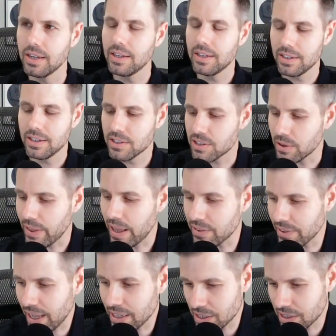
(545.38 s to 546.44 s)
So
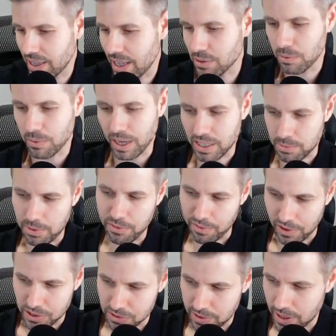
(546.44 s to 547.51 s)
that's what gets me
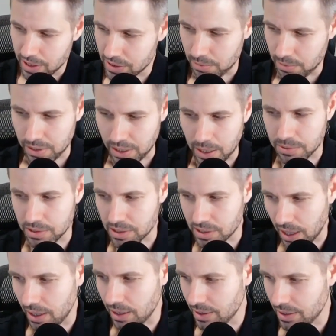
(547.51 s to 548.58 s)
frustrated sometimes is
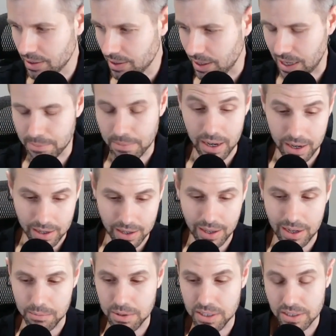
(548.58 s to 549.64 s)
that, and I'm not an
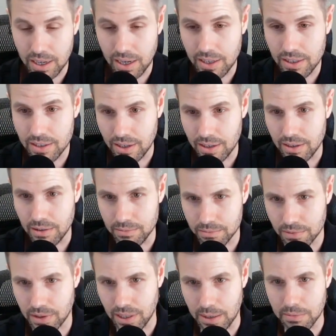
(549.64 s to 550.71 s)
economist and I don't
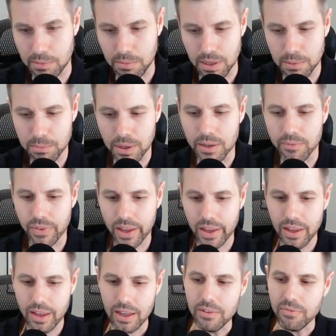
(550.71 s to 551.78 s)
claim to be, but
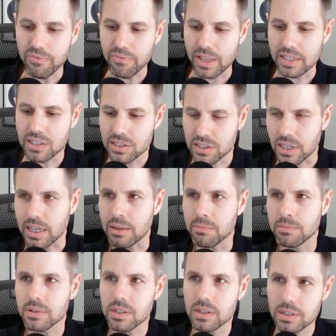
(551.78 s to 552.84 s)
it
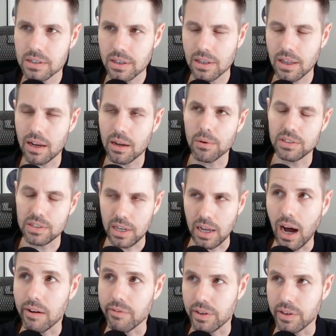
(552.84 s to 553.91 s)
seems, I wouldn't say
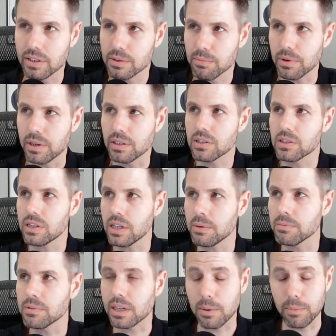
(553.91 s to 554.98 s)
obvious, but it seems
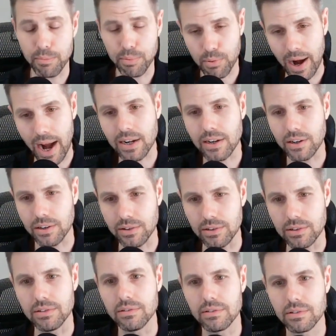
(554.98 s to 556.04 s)
like a
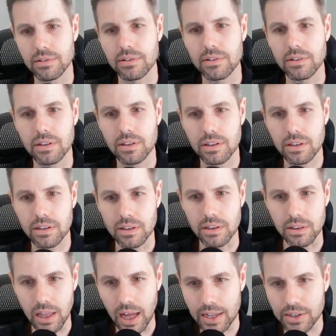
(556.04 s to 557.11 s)
practical,
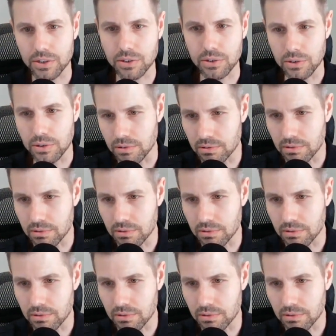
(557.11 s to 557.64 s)
logical,